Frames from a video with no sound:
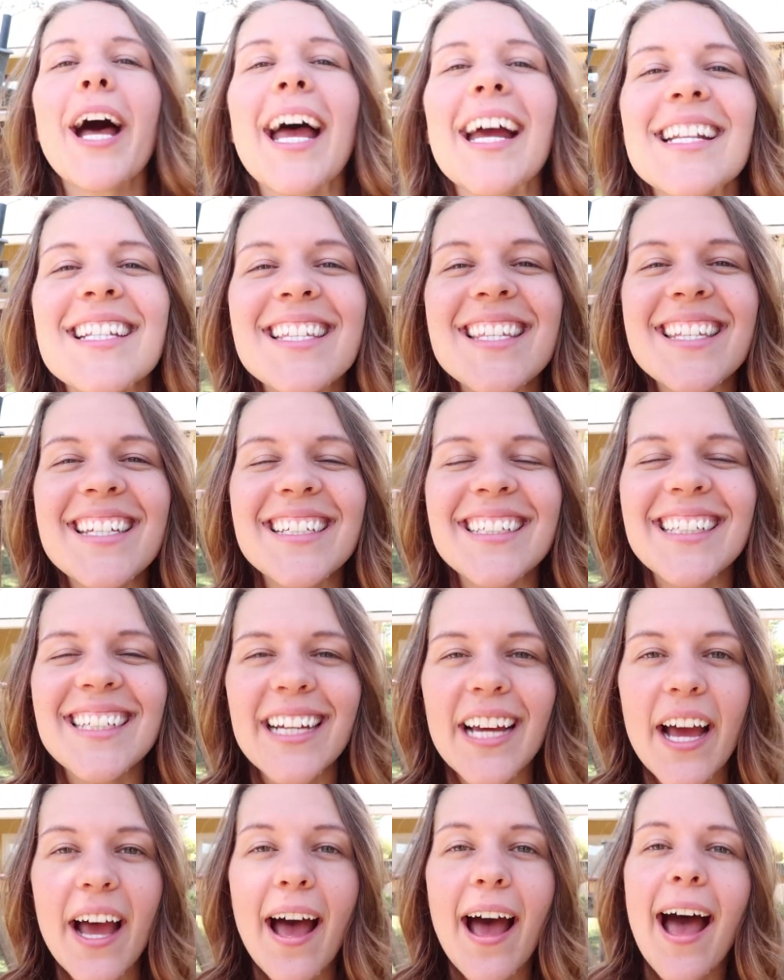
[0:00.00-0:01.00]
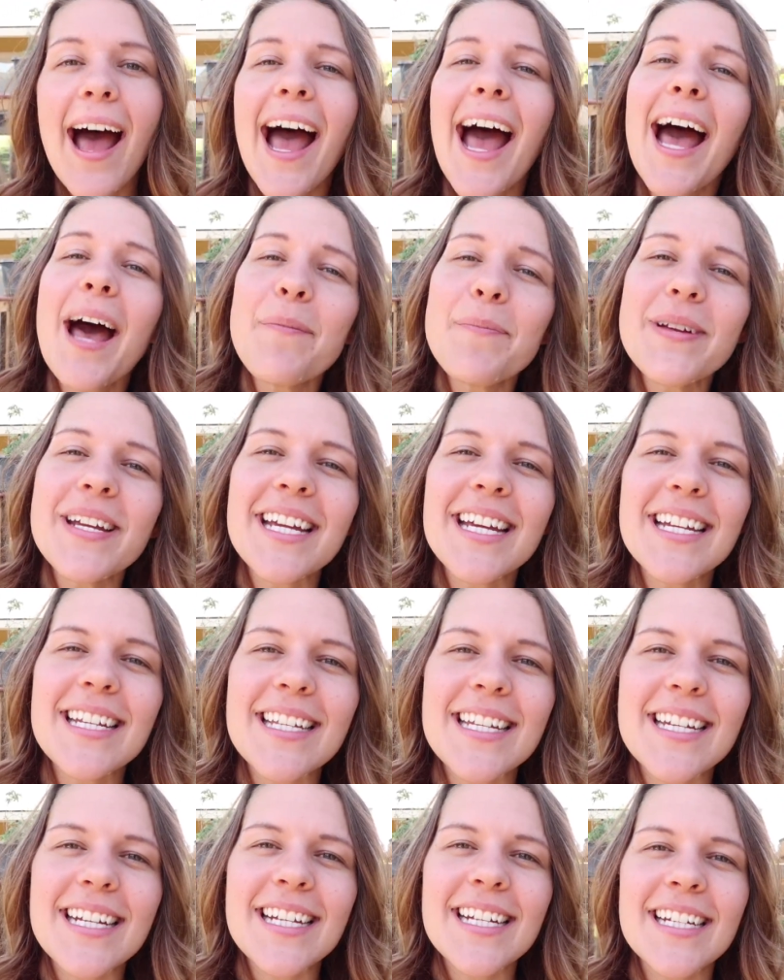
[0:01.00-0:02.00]
but happy
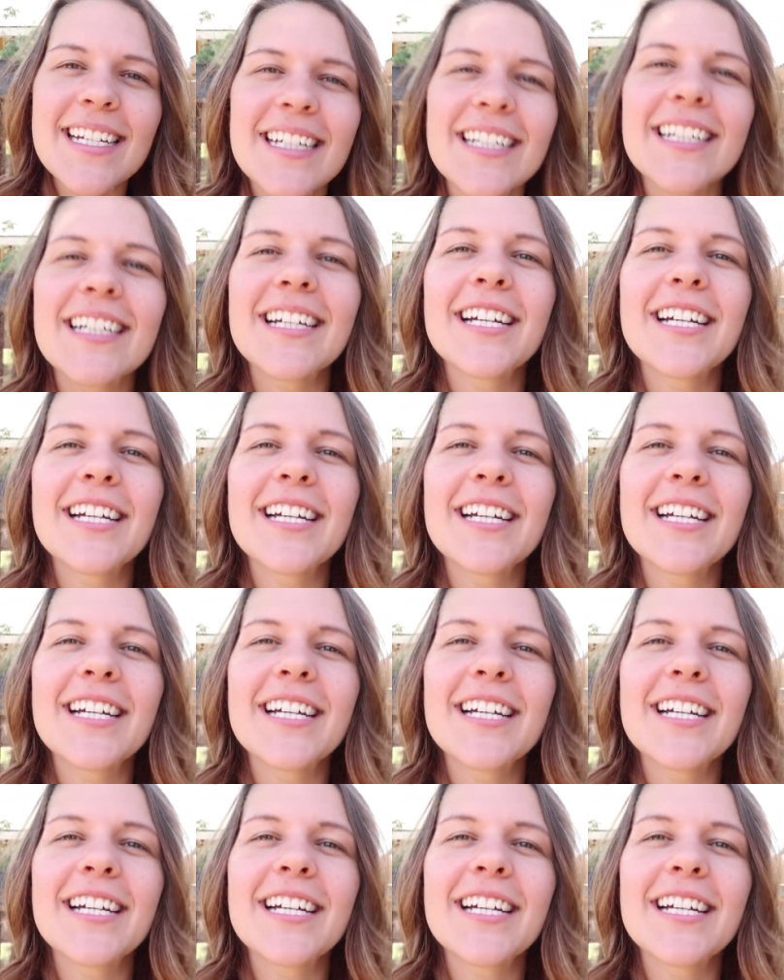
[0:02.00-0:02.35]
ending